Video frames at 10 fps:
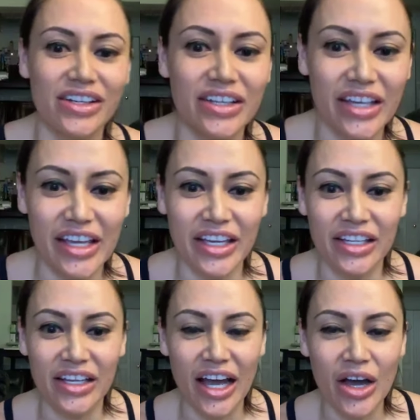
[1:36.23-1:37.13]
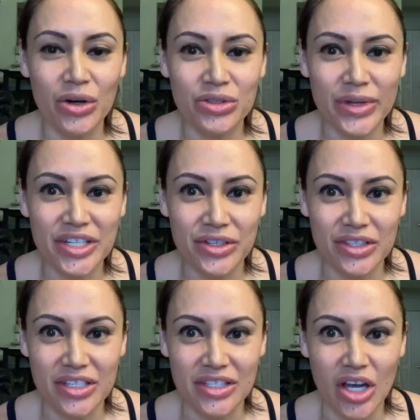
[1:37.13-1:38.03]
Okay, how do I turn
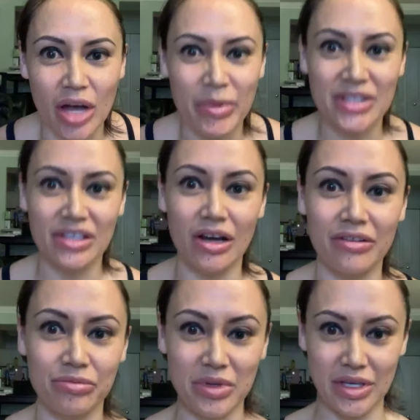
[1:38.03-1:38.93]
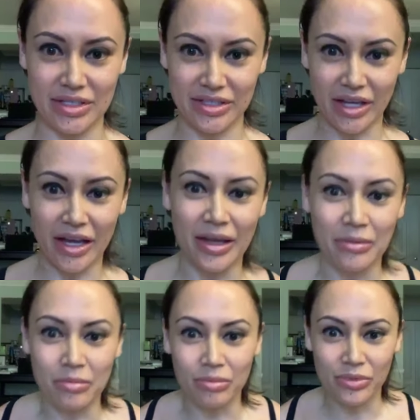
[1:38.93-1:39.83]
these comments off because
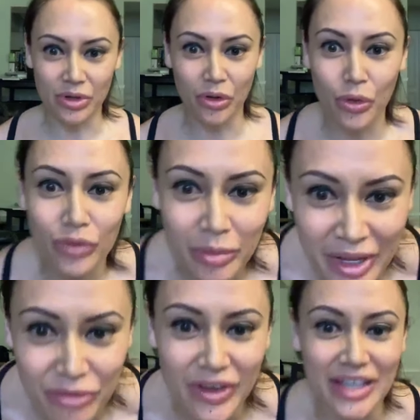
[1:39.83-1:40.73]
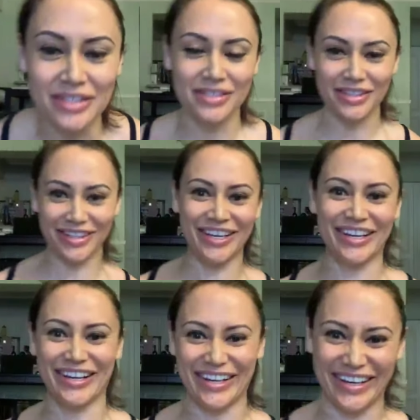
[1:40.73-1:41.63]
they're over my face?
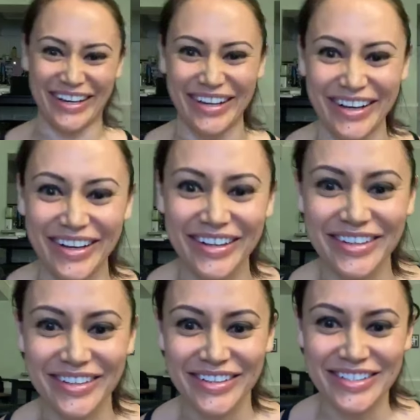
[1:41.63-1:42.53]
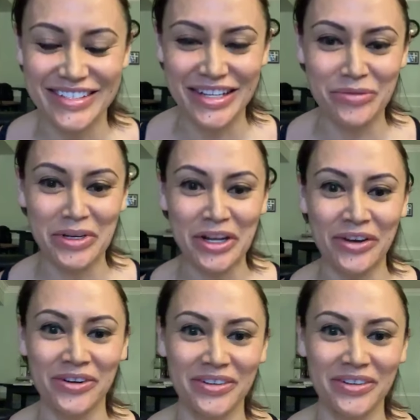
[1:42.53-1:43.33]
Does anyone know?